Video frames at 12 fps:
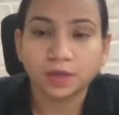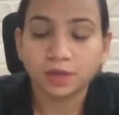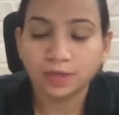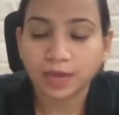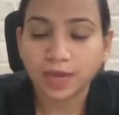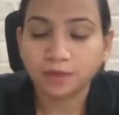
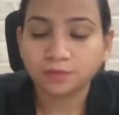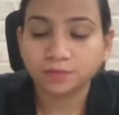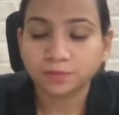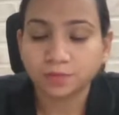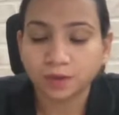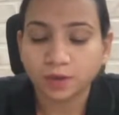Yeah.
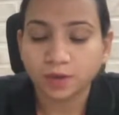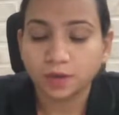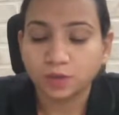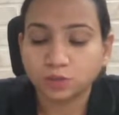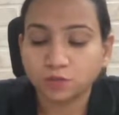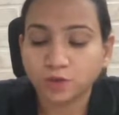
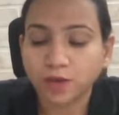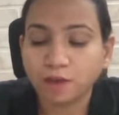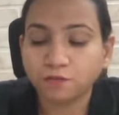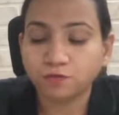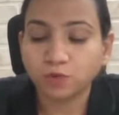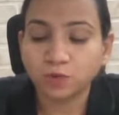So if you
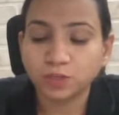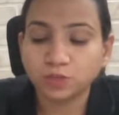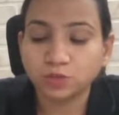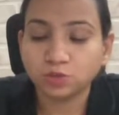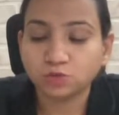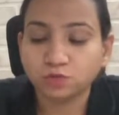have 4
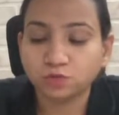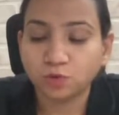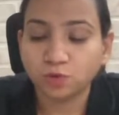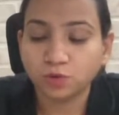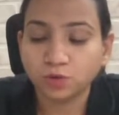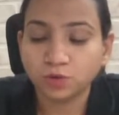into
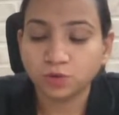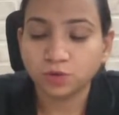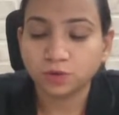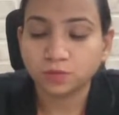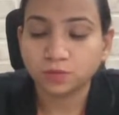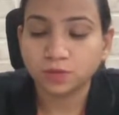4
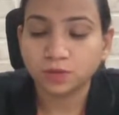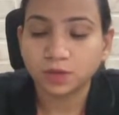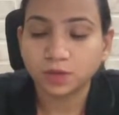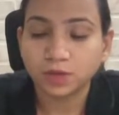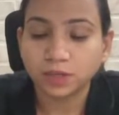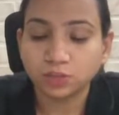
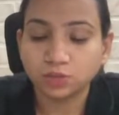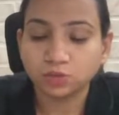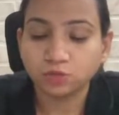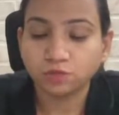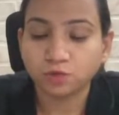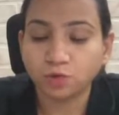
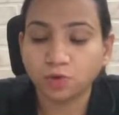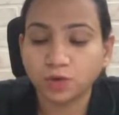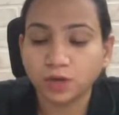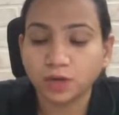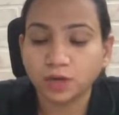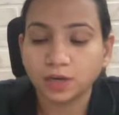into
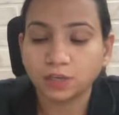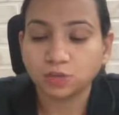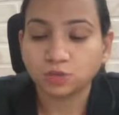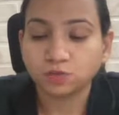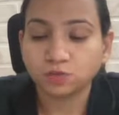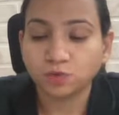4
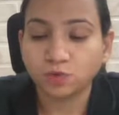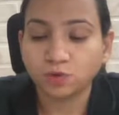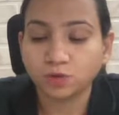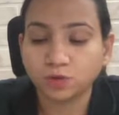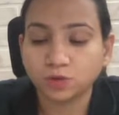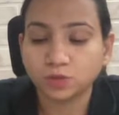into 4,
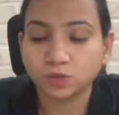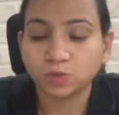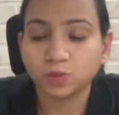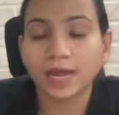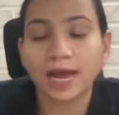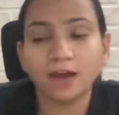you
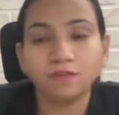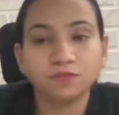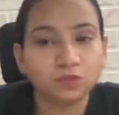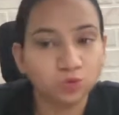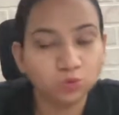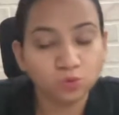will have
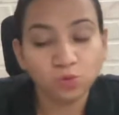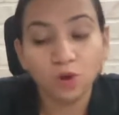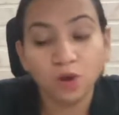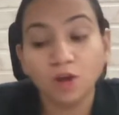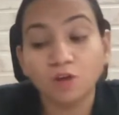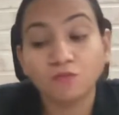
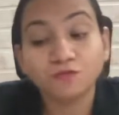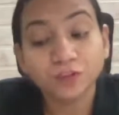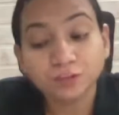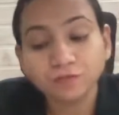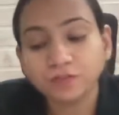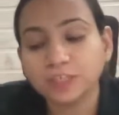
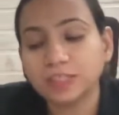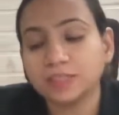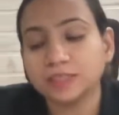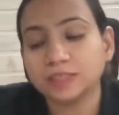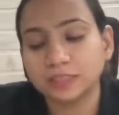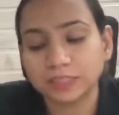
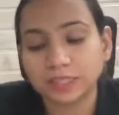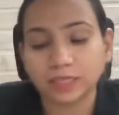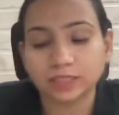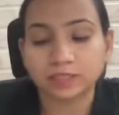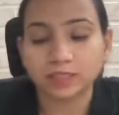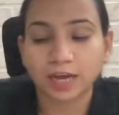
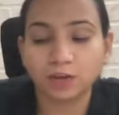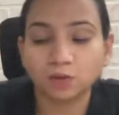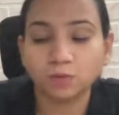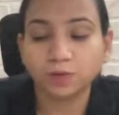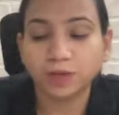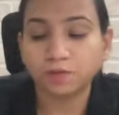256. I
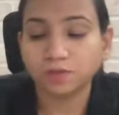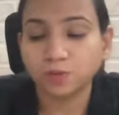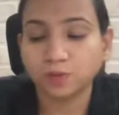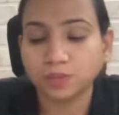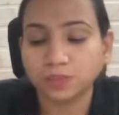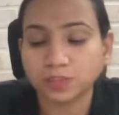hope
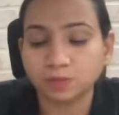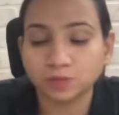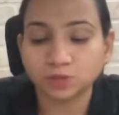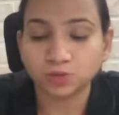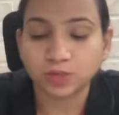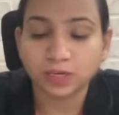everyone is
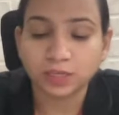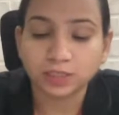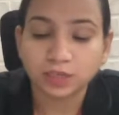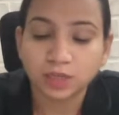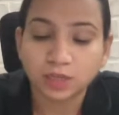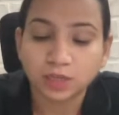able to
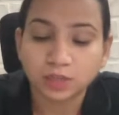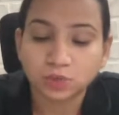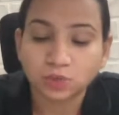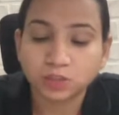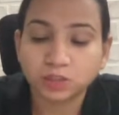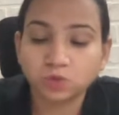relate.
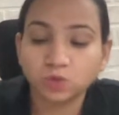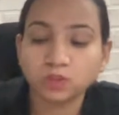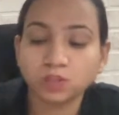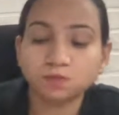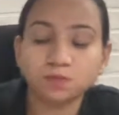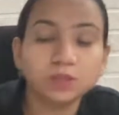So it's so
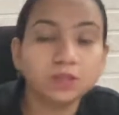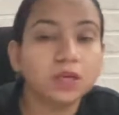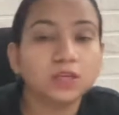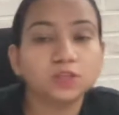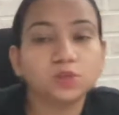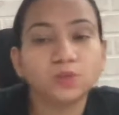simple.
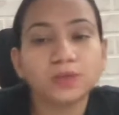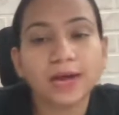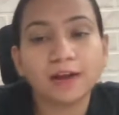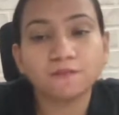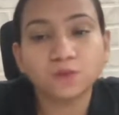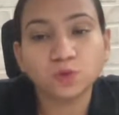You will
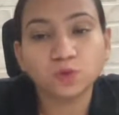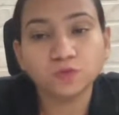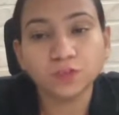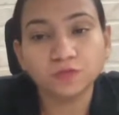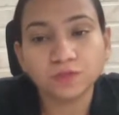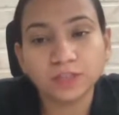have
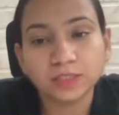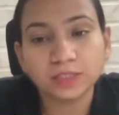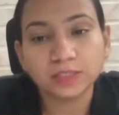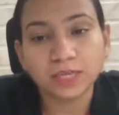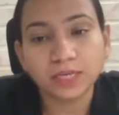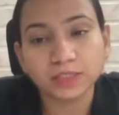
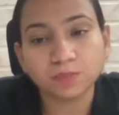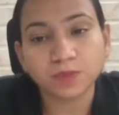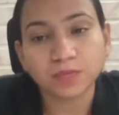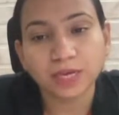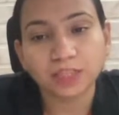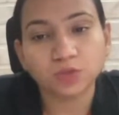256
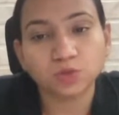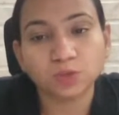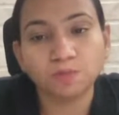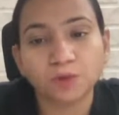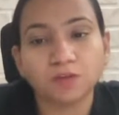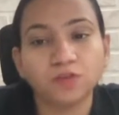but s to
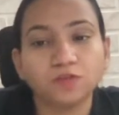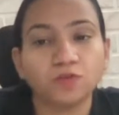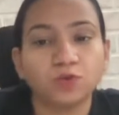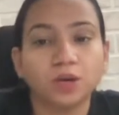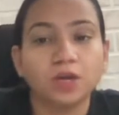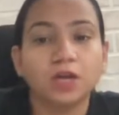the power
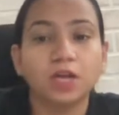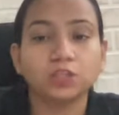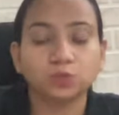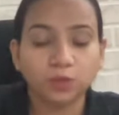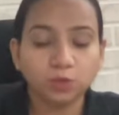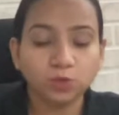4.
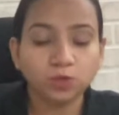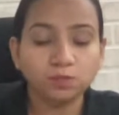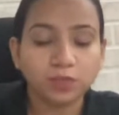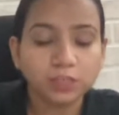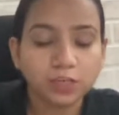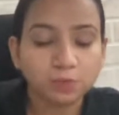So when you will
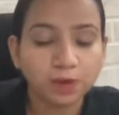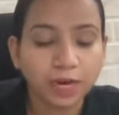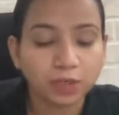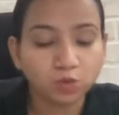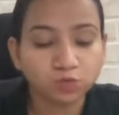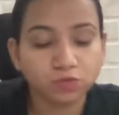
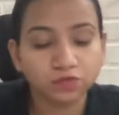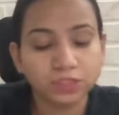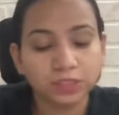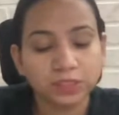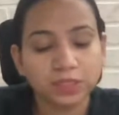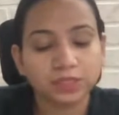multiply
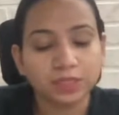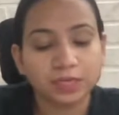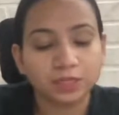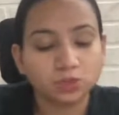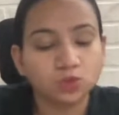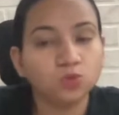256
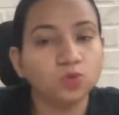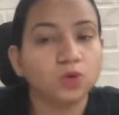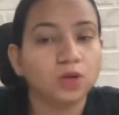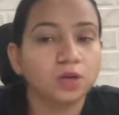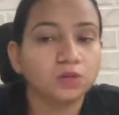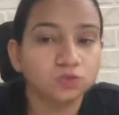into
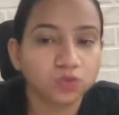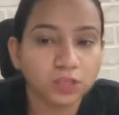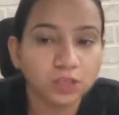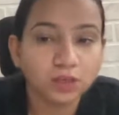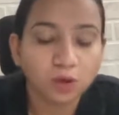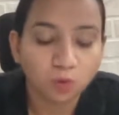
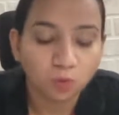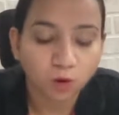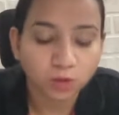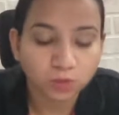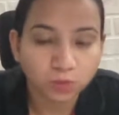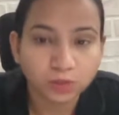3,
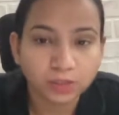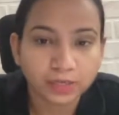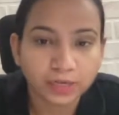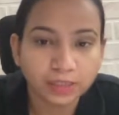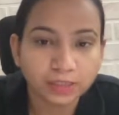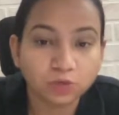what you will
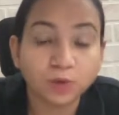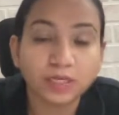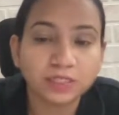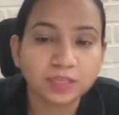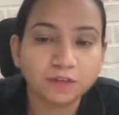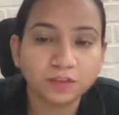get?
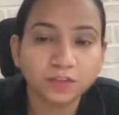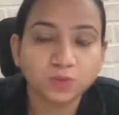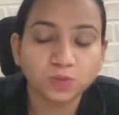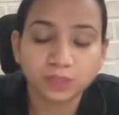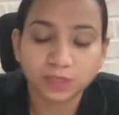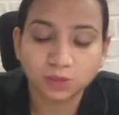27.
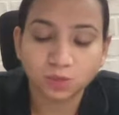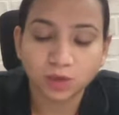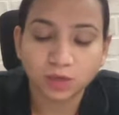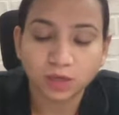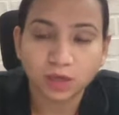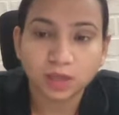You will get
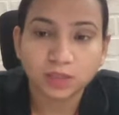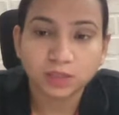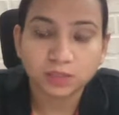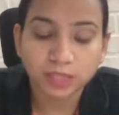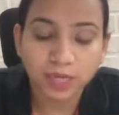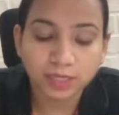what?
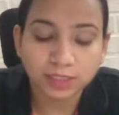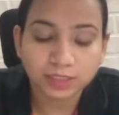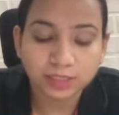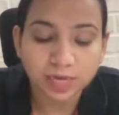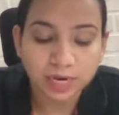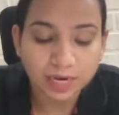
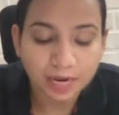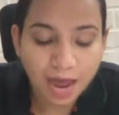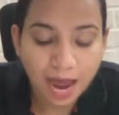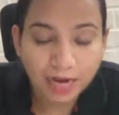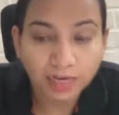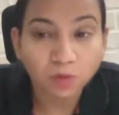
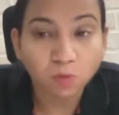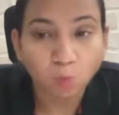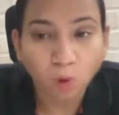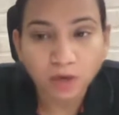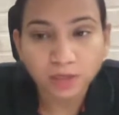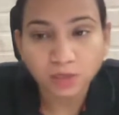
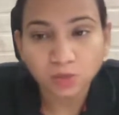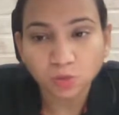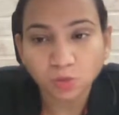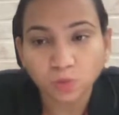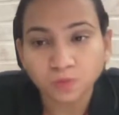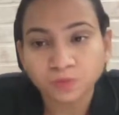
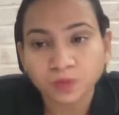6912.